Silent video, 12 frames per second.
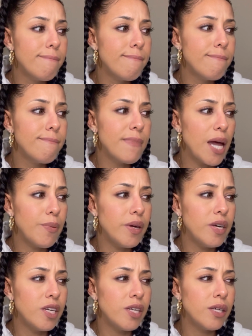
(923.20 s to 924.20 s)

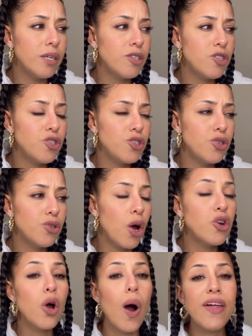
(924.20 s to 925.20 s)
maybe
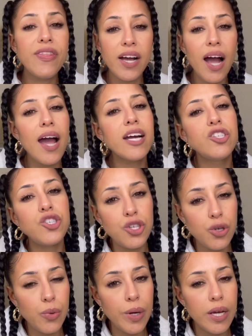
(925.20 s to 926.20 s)
I think I had
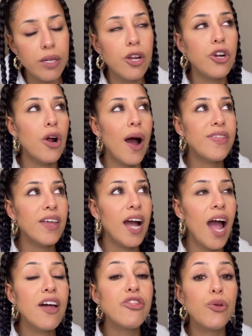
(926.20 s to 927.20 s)
2 weeks, I think I
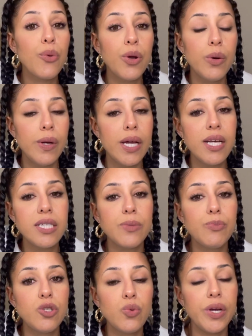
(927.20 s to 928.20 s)
had 3 weeks
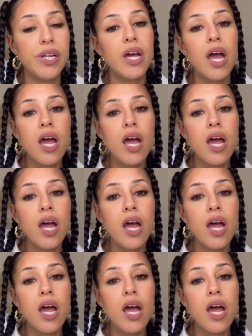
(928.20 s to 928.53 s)
between